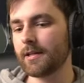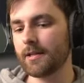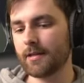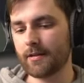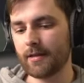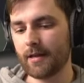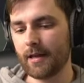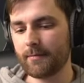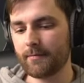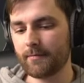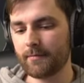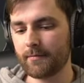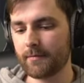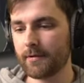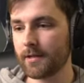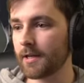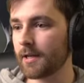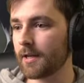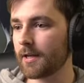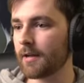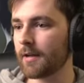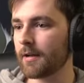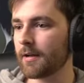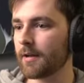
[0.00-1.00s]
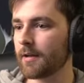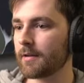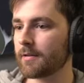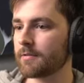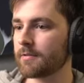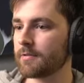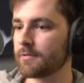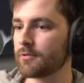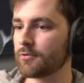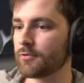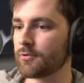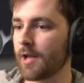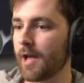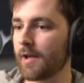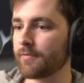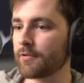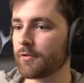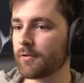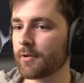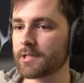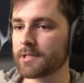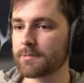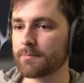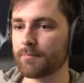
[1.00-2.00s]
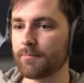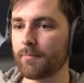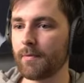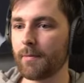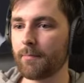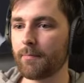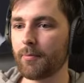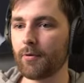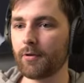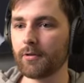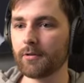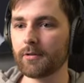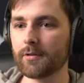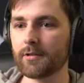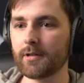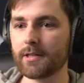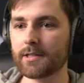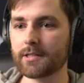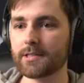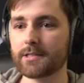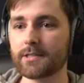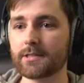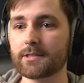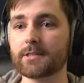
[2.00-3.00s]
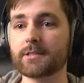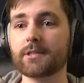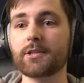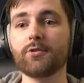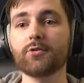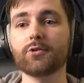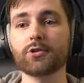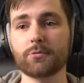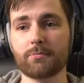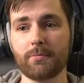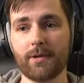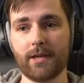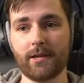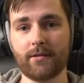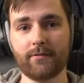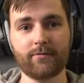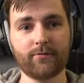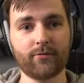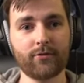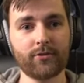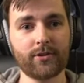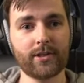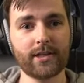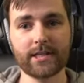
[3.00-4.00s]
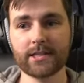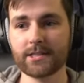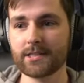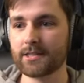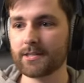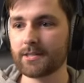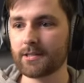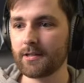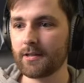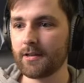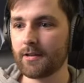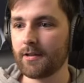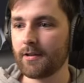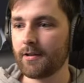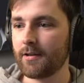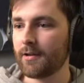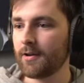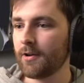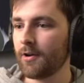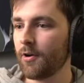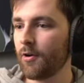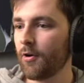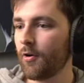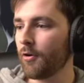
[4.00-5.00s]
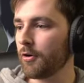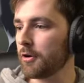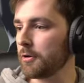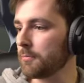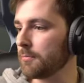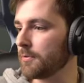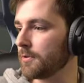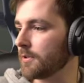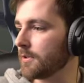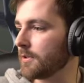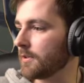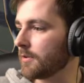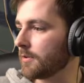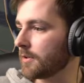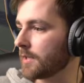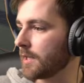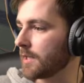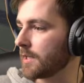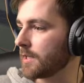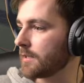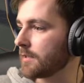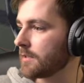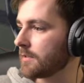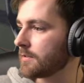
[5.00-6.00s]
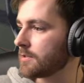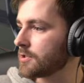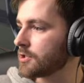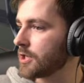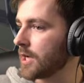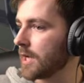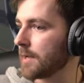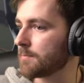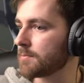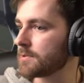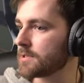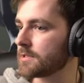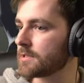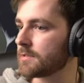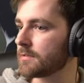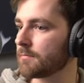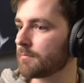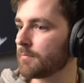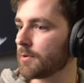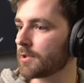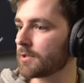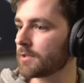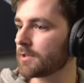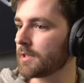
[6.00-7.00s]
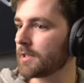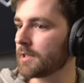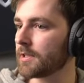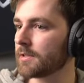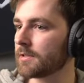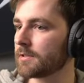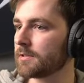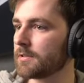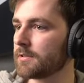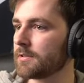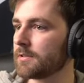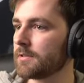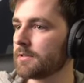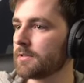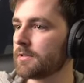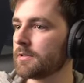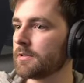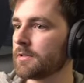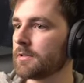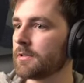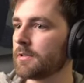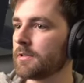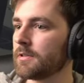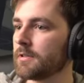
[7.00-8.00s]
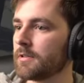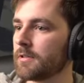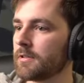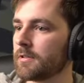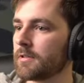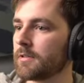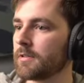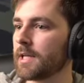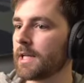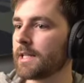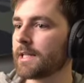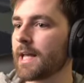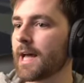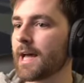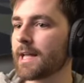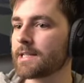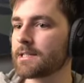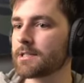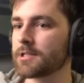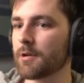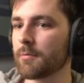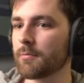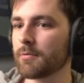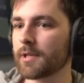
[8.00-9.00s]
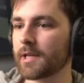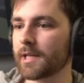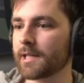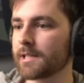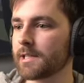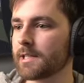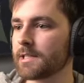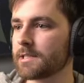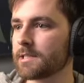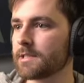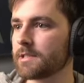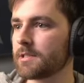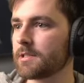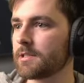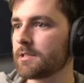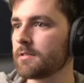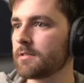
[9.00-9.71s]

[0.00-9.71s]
and uh, you'd have to uh, excuse me for these horrible looking shapes, but uh, it adds something at least.